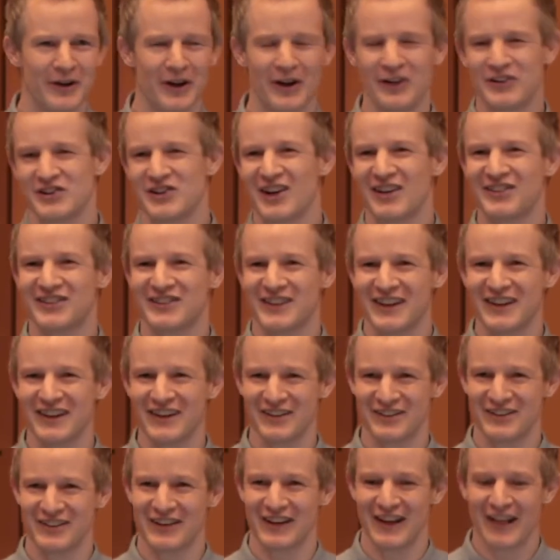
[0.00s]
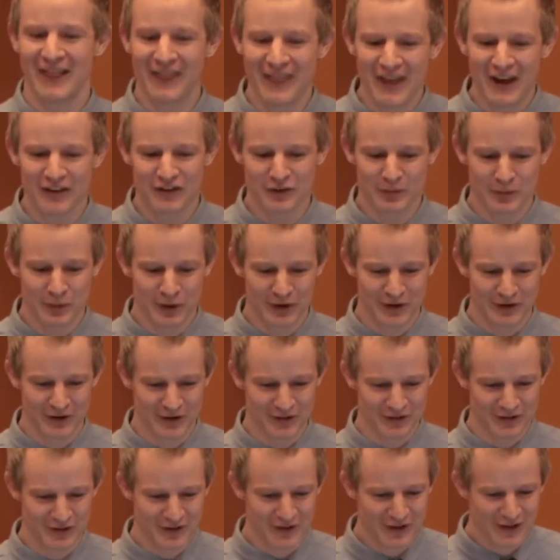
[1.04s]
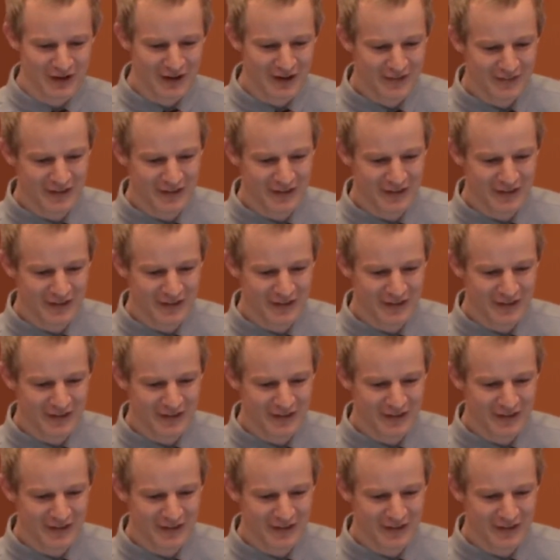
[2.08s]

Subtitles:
It just is. That's what it is.